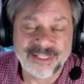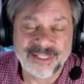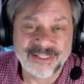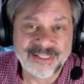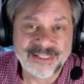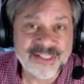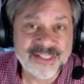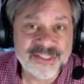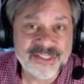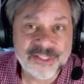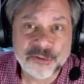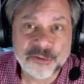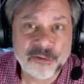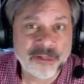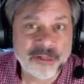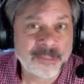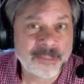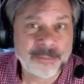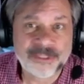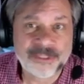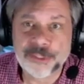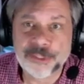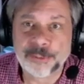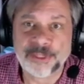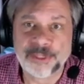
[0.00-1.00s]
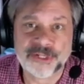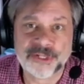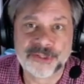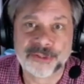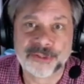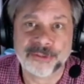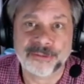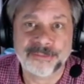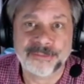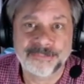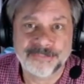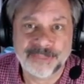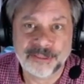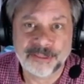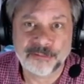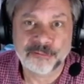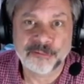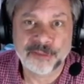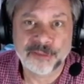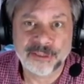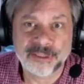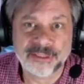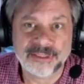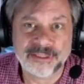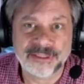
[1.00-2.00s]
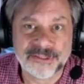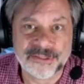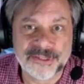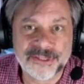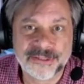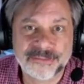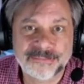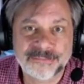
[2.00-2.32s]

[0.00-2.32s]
that's incredibly special. It really is.